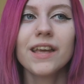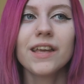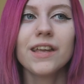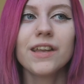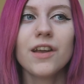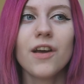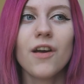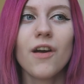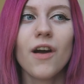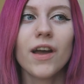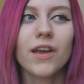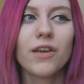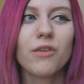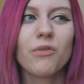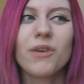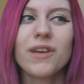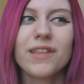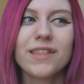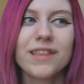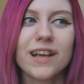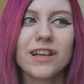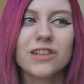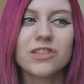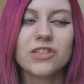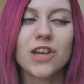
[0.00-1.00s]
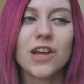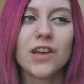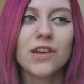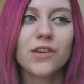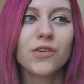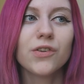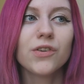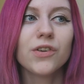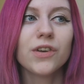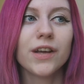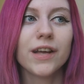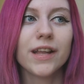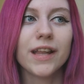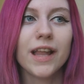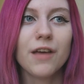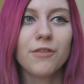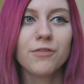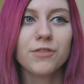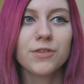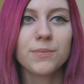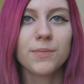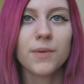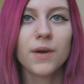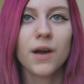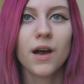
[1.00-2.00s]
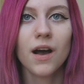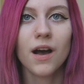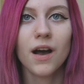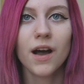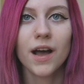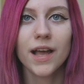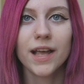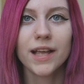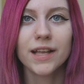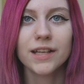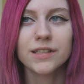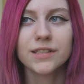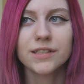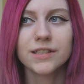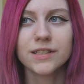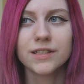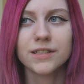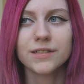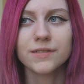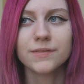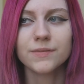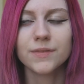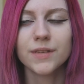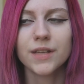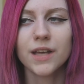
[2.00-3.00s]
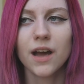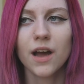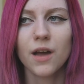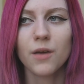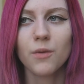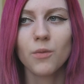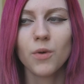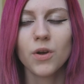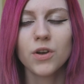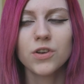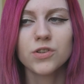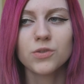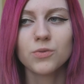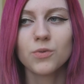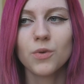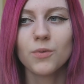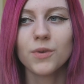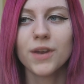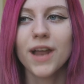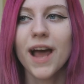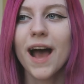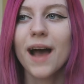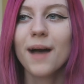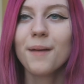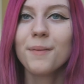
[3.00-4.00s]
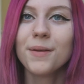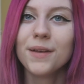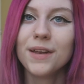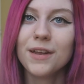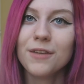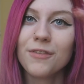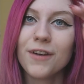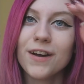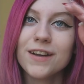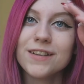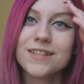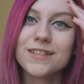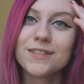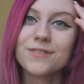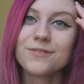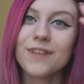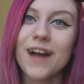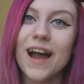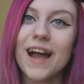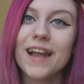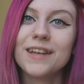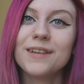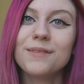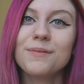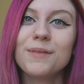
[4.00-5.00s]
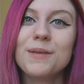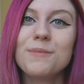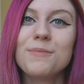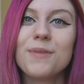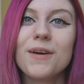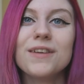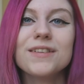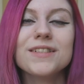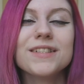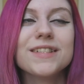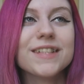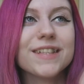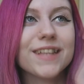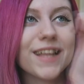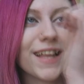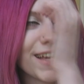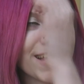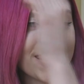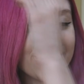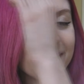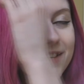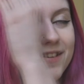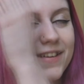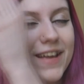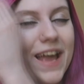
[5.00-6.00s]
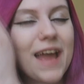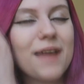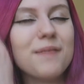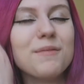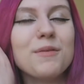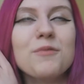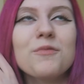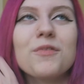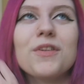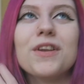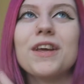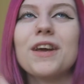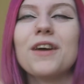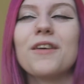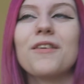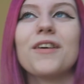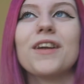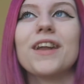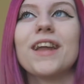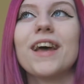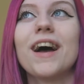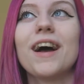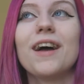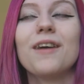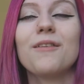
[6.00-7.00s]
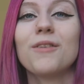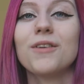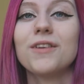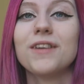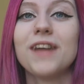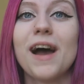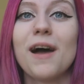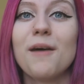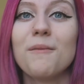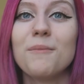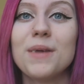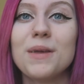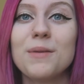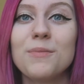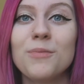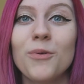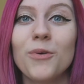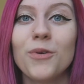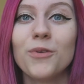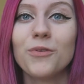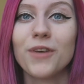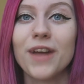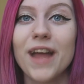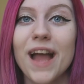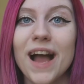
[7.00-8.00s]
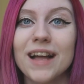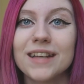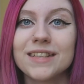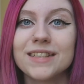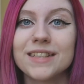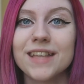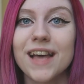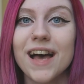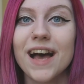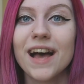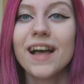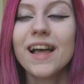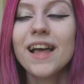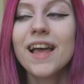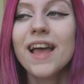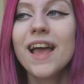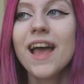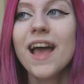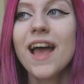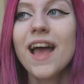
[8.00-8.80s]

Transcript: you know, I quit that channel and I left it behind, and I wonder what would happen if I just randomly posted like a new gaming video on it. I wonder how people would react to that.